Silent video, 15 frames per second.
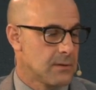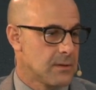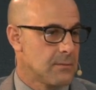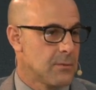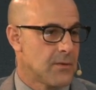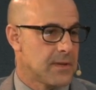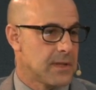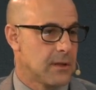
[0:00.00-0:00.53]
The
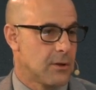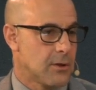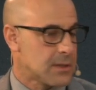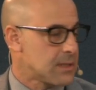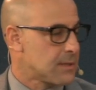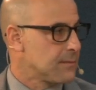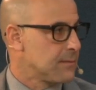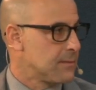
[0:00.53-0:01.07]
movie
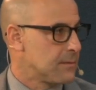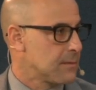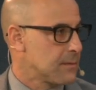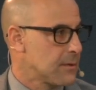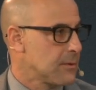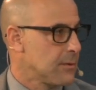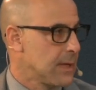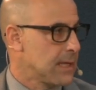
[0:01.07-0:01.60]
looks
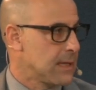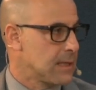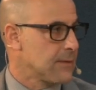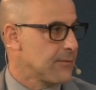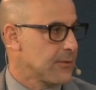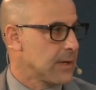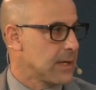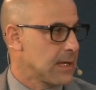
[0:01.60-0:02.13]
quite
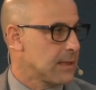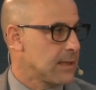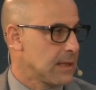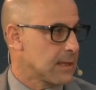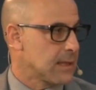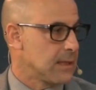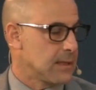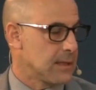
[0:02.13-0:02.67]
different, I
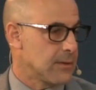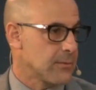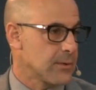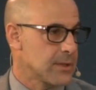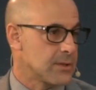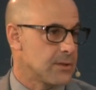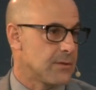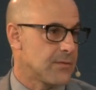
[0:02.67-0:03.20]
think, than the
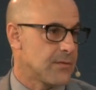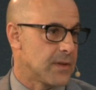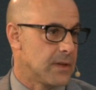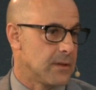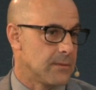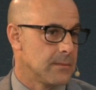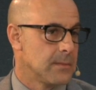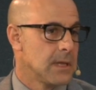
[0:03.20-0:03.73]
original
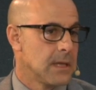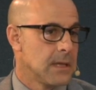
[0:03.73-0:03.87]
film.